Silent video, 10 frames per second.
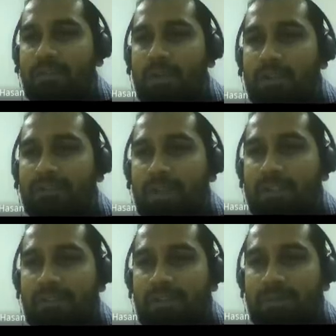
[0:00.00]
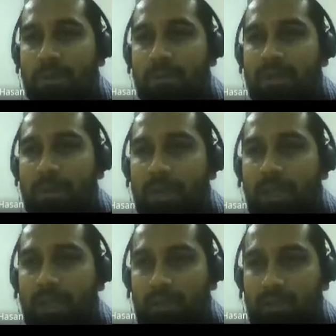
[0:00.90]
has got a structure which is properly
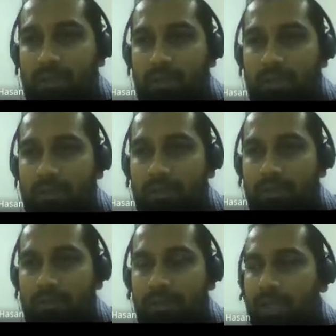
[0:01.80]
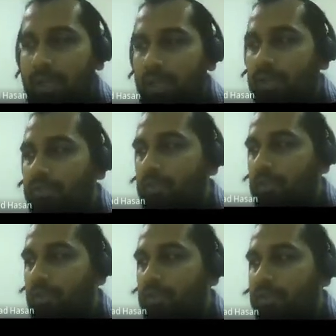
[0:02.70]
maintained, right?
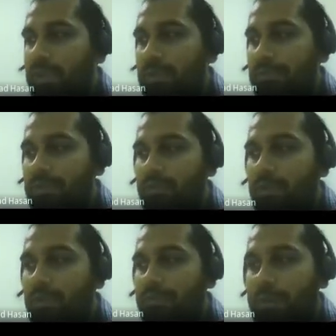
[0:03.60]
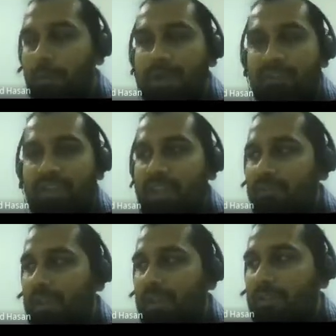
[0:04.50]
So stream buffer is going to frequently
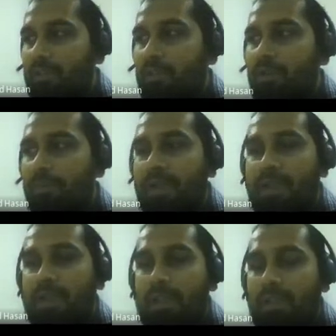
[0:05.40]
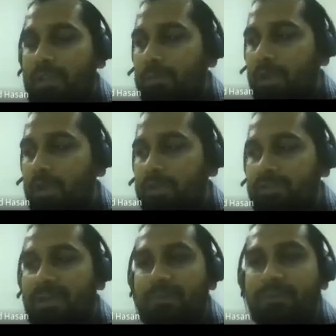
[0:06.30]
change. Whenever you're going to bring in another block, the
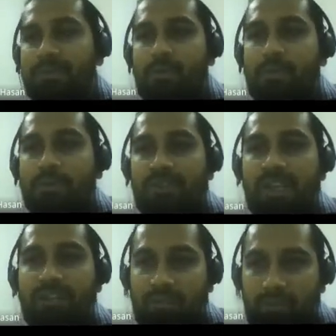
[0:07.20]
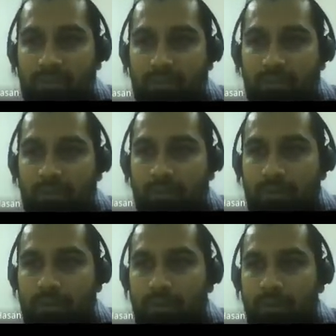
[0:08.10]
stream buffer is going to change.
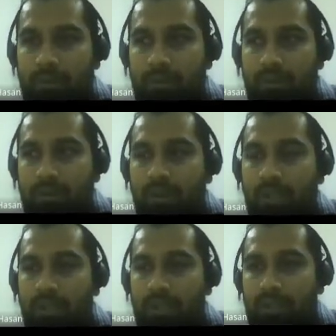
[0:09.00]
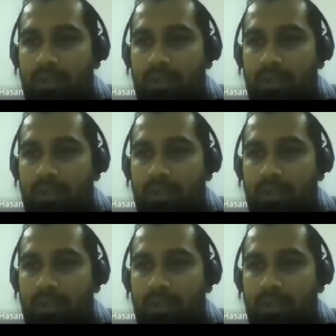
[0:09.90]
Okay,